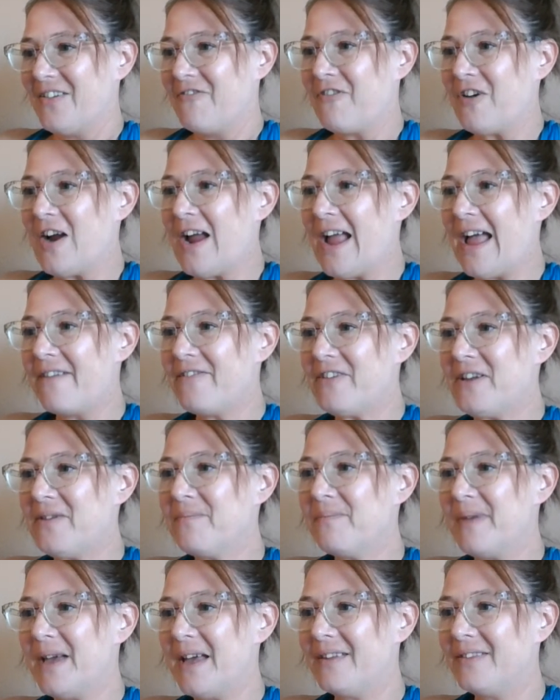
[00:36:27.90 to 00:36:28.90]
for
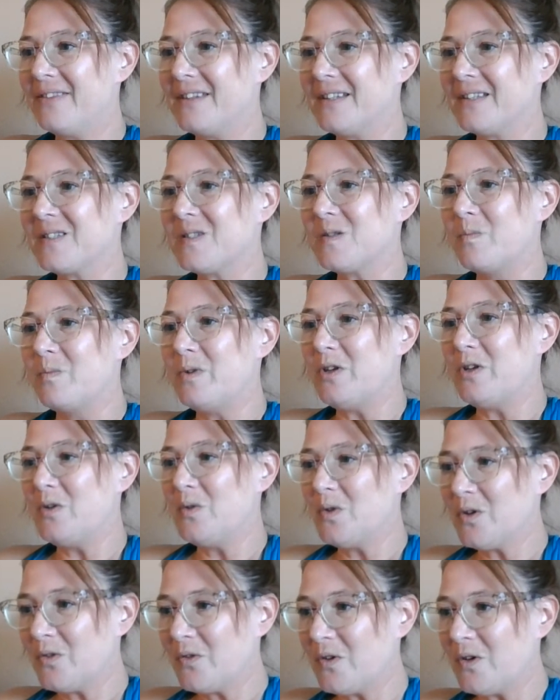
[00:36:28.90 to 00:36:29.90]
having met this
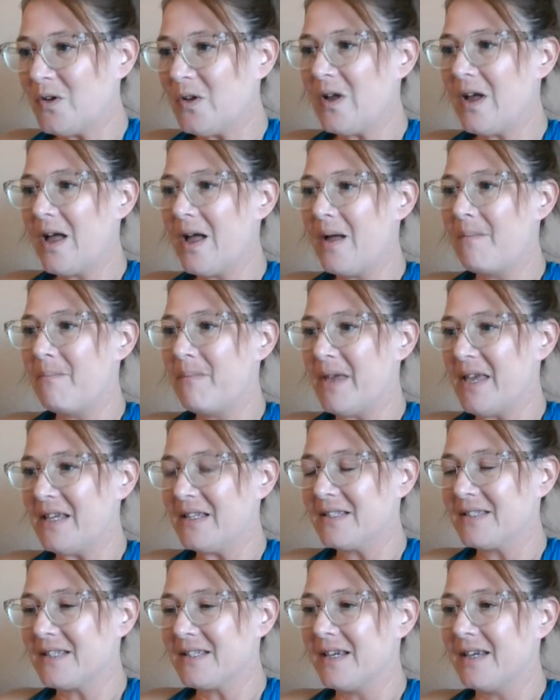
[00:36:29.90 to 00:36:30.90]
beautiful,
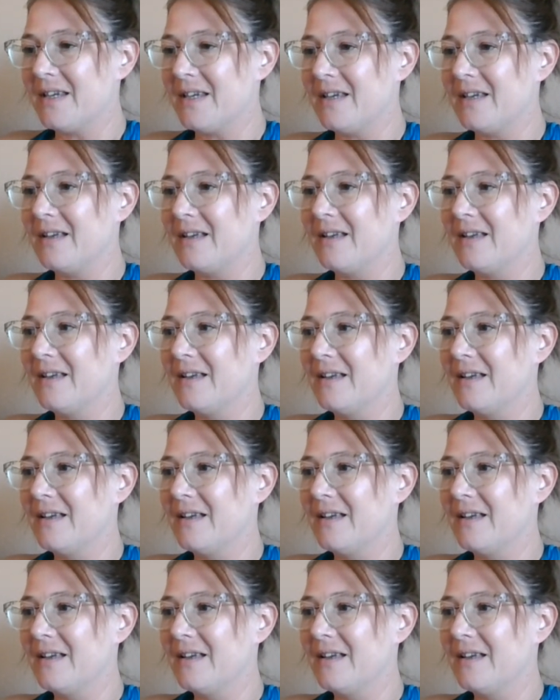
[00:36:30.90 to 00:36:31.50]
amazing